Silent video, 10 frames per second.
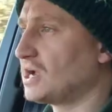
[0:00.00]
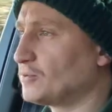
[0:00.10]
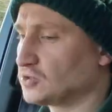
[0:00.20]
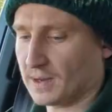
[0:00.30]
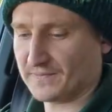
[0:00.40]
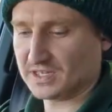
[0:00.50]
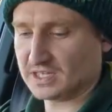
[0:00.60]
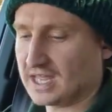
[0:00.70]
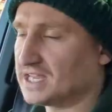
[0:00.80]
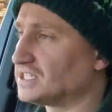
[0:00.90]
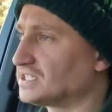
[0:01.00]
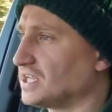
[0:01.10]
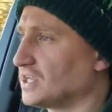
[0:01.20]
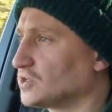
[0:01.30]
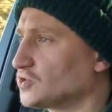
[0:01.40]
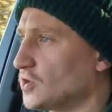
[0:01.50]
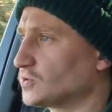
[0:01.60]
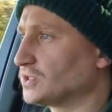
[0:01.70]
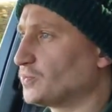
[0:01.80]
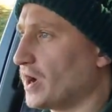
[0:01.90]
doubles up for your heated seat
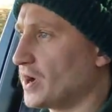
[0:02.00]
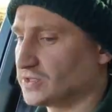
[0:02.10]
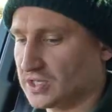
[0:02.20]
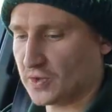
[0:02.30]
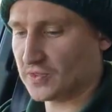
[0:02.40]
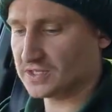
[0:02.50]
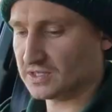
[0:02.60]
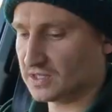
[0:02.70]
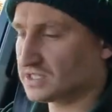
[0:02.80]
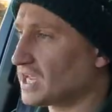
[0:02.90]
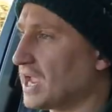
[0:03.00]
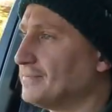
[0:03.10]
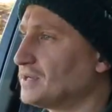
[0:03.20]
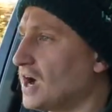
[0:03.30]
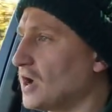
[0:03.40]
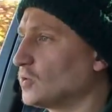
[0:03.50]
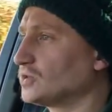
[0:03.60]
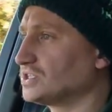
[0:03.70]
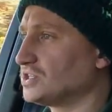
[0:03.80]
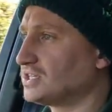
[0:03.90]
controls as well, so the same dial
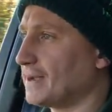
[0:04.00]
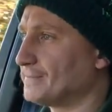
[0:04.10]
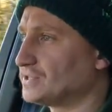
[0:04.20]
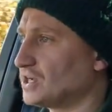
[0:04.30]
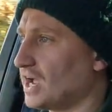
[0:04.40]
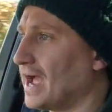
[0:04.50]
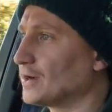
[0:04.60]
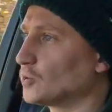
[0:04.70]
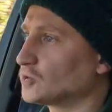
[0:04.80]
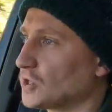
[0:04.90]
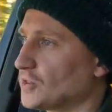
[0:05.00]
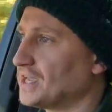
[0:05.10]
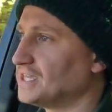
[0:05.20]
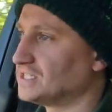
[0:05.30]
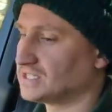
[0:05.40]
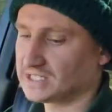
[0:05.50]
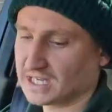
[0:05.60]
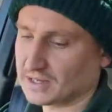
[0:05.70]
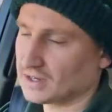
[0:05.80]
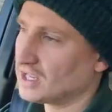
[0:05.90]
does your temperature and also the heated
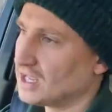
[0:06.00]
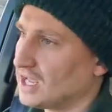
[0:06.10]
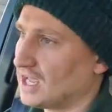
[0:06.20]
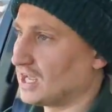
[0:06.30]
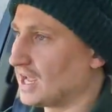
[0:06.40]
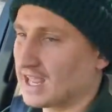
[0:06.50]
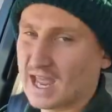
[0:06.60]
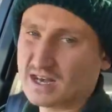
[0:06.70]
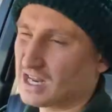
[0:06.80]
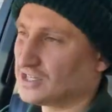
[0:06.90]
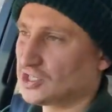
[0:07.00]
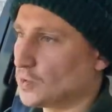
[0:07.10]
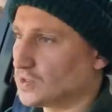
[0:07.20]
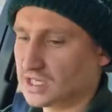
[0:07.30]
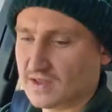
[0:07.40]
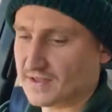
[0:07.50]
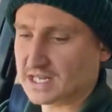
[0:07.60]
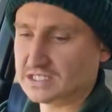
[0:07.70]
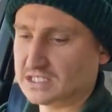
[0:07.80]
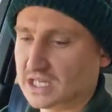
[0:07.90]
seat. Again, intuitive,
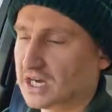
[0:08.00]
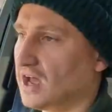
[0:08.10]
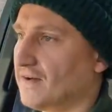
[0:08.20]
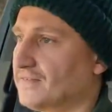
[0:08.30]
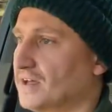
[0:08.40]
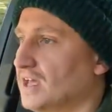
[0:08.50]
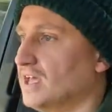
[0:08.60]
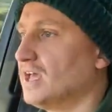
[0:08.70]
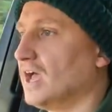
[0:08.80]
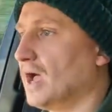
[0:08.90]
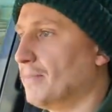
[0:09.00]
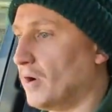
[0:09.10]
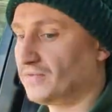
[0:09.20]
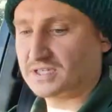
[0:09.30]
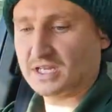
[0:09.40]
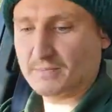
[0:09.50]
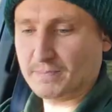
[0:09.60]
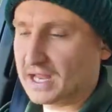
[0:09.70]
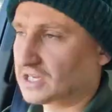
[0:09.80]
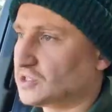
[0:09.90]
easy enough. Obviously,
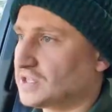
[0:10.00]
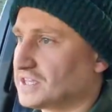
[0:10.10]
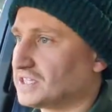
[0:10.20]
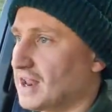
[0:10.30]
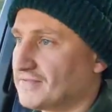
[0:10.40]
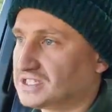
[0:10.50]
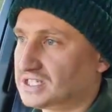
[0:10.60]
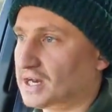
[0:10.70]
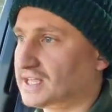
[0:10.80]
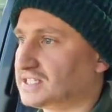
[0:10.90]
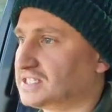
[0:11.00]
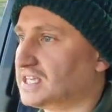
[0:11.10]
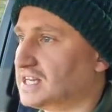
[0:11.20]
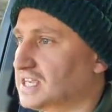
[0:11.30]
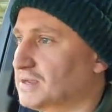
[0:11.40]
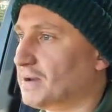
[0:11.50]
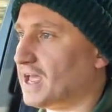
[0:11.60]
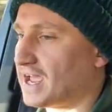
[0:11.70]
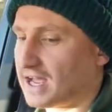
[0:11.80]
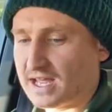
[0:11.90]
being a 2011, still has a CD
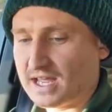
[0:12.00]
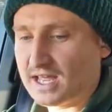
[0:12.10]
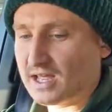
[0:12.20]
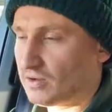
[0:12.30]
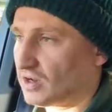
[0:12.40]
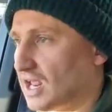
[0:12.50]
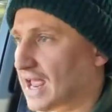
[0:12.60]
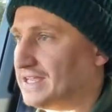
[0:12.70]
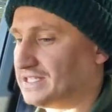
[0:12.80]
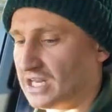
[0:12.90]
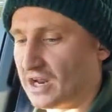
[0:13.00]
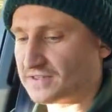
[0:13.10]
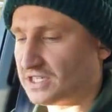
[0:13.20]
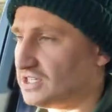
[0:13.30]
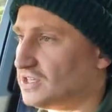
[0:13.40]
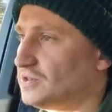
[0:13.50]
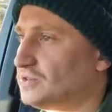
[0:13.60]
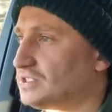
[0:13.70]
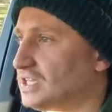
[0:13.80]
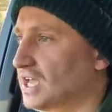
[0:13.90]
player, easy enough to
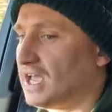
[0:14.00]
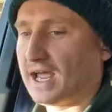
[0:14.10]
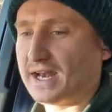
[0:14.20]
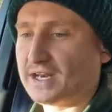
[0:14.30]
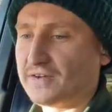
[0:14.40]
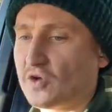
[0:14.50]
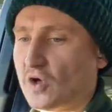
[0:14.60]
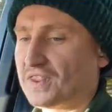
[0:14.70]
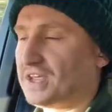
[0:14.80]
use. And then you've got